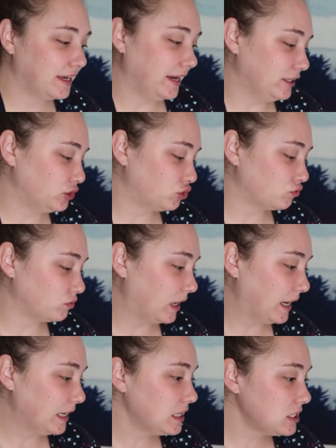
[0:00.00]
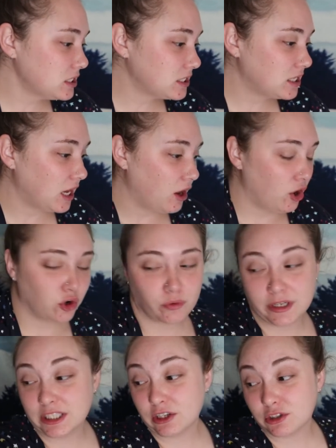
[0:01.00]
get dressed,
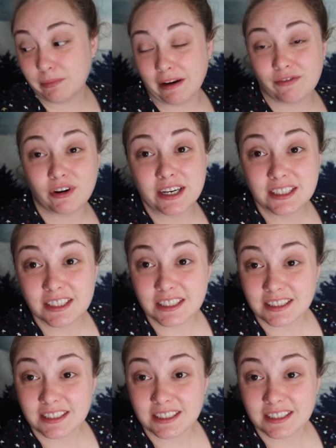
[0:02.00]
reach out to my friend